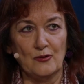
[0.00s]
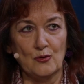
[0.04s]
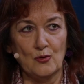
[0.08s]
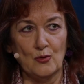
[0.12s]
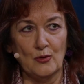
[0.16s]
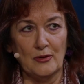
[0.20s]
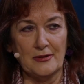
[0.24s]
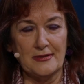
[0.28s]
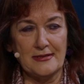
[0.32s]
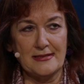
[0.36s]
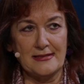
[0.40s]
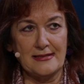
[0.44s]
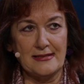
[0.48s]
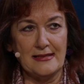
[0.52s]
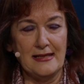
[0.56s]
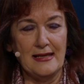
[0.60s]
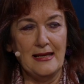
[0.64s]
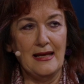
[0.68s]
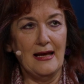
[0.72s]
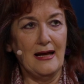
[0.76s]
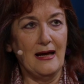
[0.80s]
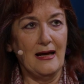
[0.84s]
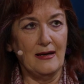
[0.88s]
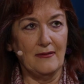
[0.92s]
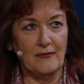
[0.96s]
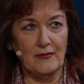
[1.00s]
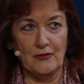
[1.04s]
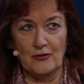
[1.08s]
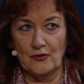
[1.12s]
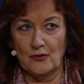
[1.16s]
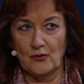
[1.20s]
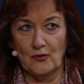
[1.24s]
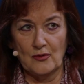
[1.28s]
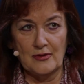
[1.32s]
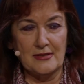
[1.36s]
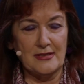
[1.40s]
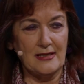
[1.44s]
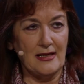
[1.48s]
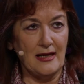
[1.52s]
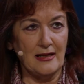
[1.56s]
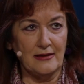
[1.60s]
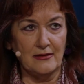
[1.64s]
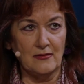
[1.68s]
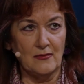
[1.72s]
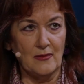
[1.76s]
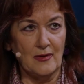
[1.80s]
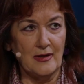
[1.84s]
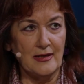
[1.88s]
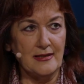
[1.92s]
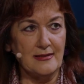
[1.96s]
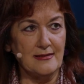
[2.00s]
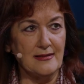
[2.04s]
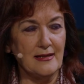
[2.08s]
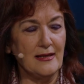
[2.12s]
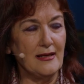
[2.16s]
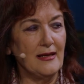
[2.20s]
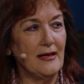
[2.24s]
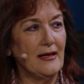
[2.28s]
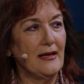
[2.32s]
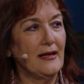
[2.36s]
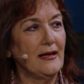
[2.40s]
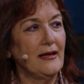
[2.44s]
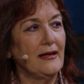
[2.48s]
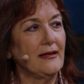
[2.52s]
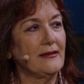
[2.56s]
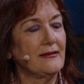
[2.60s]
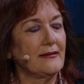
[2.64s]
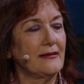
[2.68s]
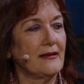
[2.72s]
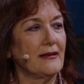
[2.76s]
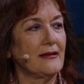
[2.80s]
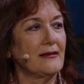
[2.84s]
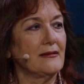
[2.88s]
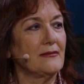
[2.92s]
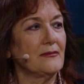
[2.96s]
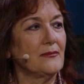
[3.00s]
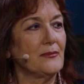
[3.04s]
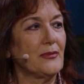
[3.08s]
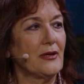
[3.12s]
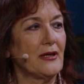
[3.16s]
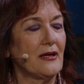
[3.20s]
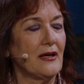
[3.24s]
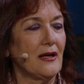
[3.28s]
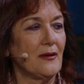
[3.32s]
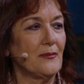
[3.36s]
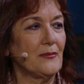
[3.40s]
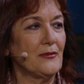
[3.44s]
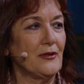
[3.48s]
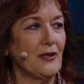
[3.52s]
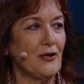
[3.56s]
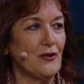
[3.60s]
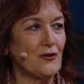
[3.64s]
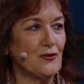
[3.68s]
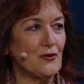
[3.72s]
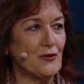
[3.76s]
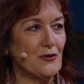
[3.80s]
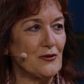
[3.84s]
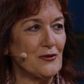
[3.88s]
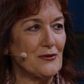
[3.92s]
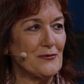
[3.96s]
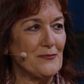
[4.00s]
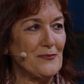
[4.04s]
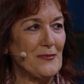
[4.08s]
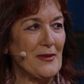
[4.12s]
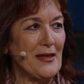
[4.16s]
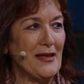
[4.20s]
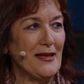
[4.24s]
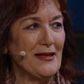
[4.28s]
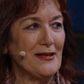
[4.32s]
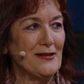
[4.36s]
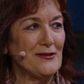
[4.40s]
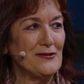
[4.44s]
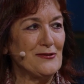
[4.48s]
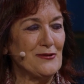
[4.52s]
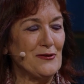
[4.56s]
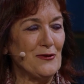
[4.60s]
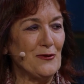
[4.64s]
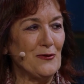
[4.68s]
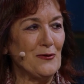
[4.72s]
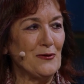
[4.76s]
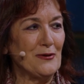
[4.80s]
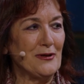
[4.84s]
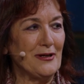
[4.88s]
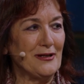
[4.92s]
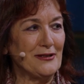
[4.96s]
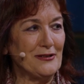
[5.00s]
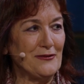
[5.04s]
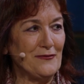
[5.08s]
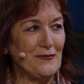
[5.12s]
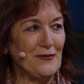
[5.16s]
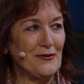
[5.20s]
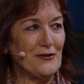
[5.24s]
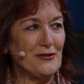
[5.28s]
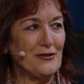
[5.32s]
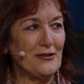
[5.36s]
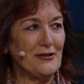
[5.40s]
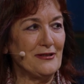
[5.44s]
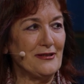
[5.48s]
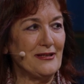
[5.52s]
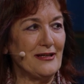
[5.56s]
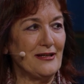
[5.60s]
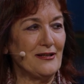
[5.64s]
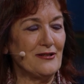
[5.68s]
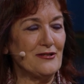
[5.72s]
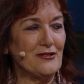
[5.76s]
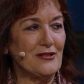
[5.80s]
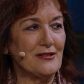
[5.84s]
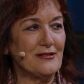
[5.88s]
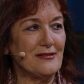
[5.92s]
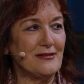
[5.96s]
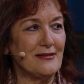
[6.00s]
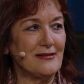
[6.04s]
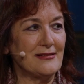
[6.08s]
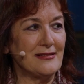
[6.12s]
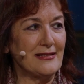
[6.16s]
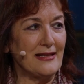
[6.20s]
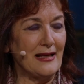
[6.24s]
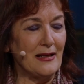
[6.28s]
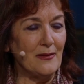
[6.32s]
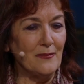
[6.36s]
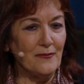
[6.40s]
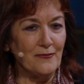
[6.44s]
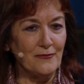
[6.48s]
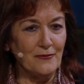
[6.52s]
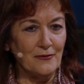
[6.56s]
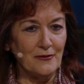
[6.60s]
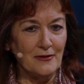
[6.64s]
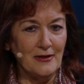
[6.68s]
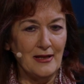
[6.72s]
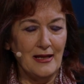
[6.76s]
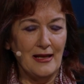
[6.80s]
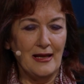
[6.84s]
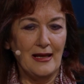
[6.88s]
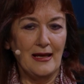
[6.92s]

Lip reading: rules. Otherwise, it can become dangerous. So artificial intelligence is helpful.